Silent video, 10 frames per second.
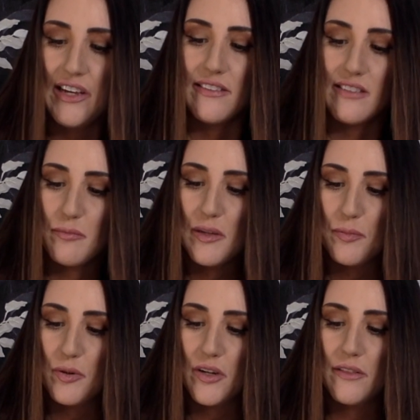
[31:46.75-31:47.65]
simply
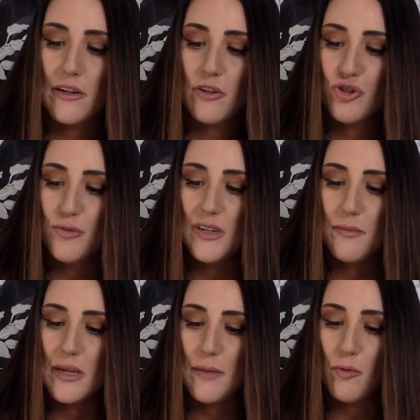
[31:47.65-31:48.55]
put, there are too many
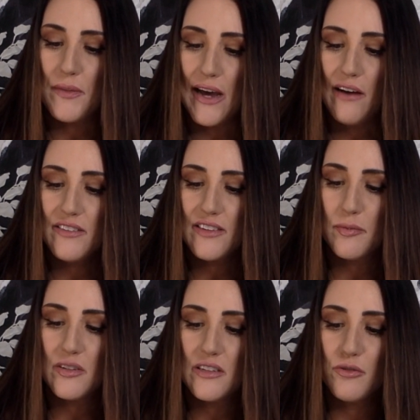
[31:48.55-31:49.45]
people without
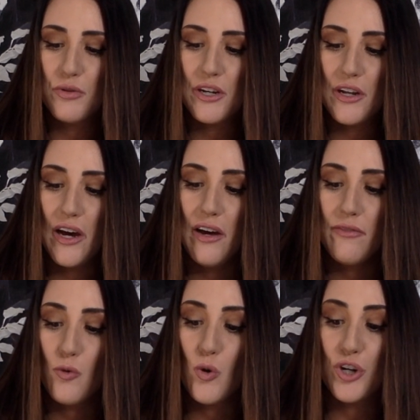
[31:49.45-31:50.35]
subsidies who cannot
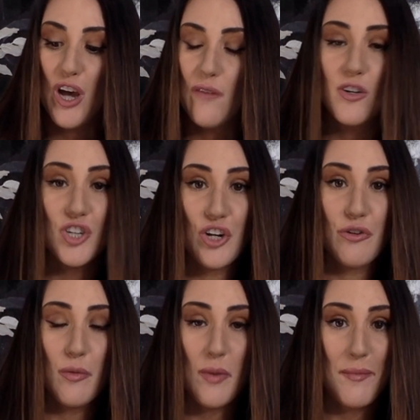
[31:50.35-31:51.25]
afford coverage under
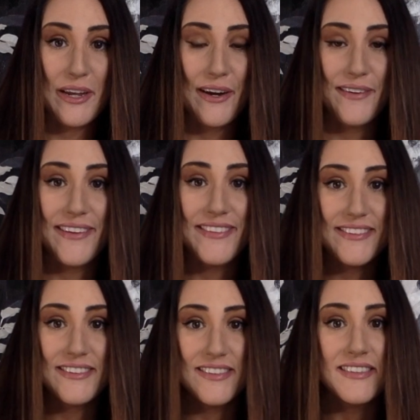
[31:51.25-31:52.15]
Obamacare. Now
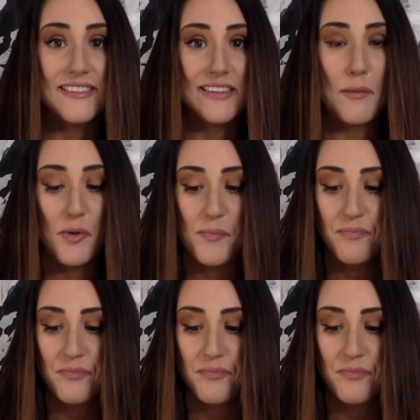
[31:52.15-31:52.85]
listen to this example.